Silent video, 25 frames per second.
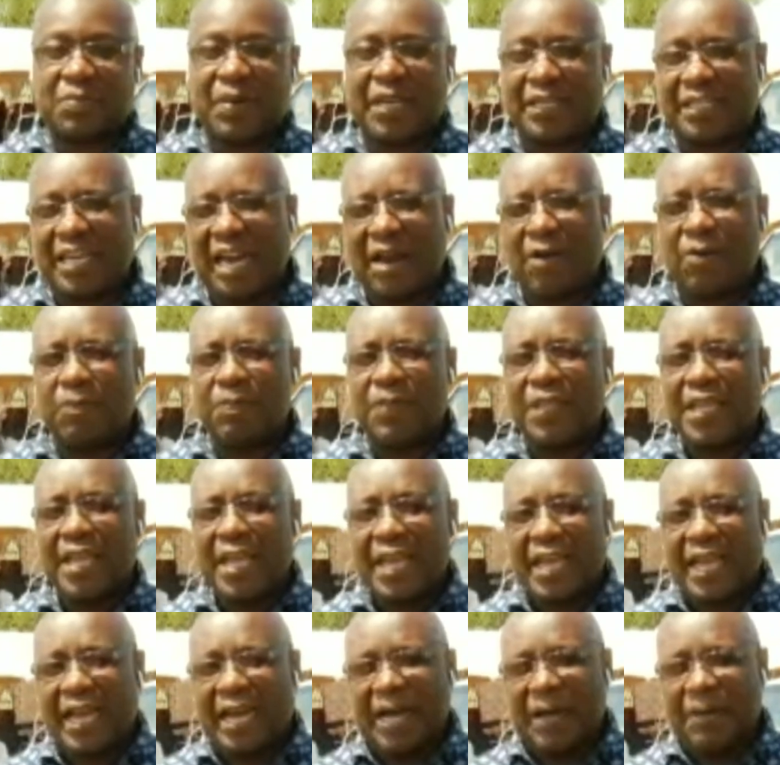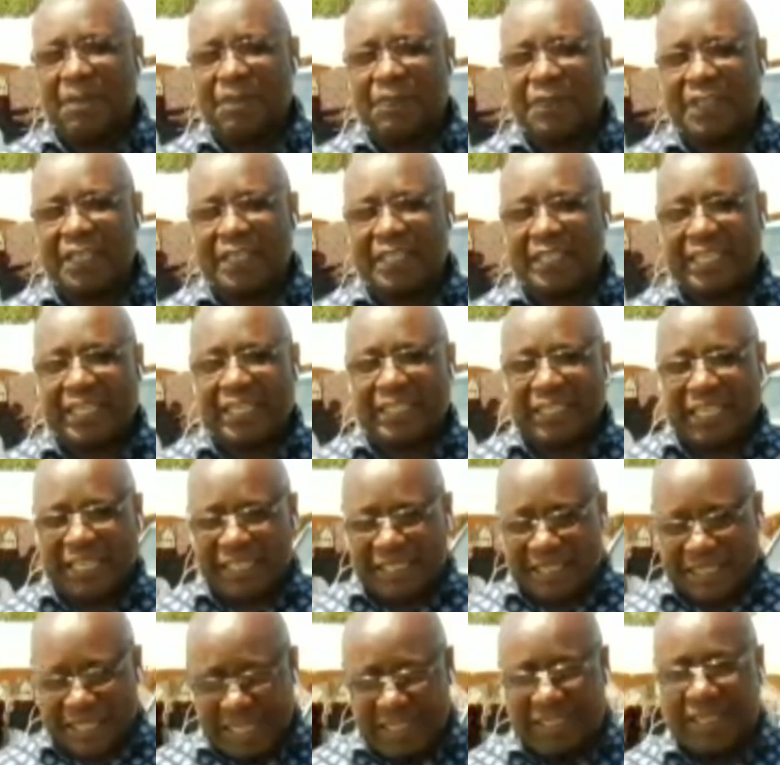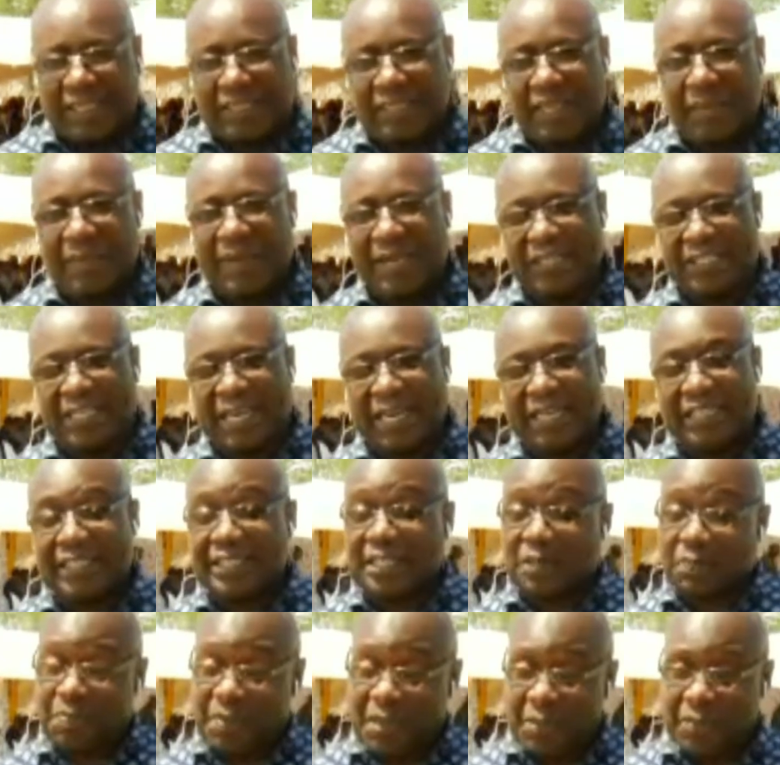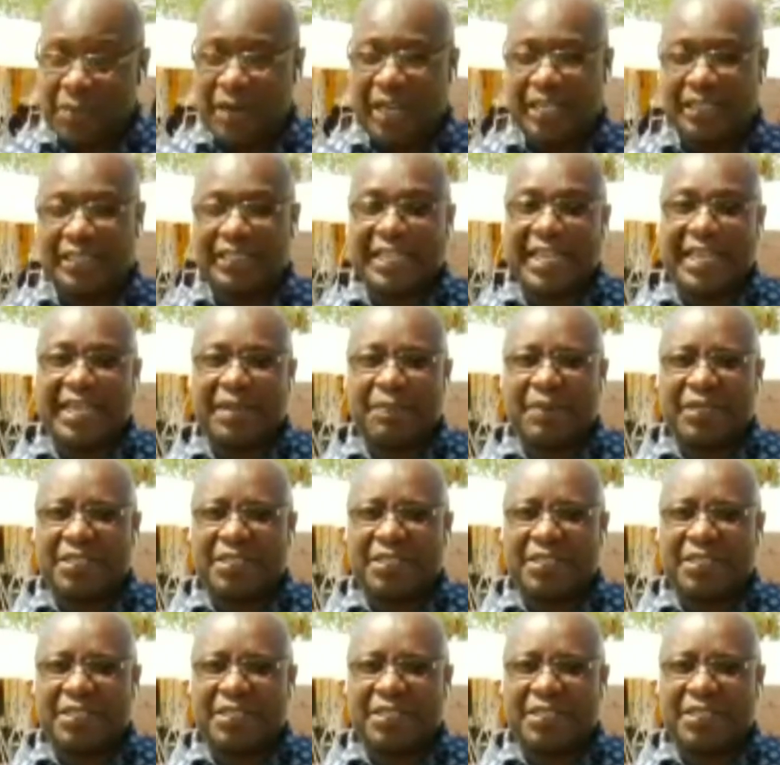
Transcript: But now, um, the, the, this is the main challenge that people are saying.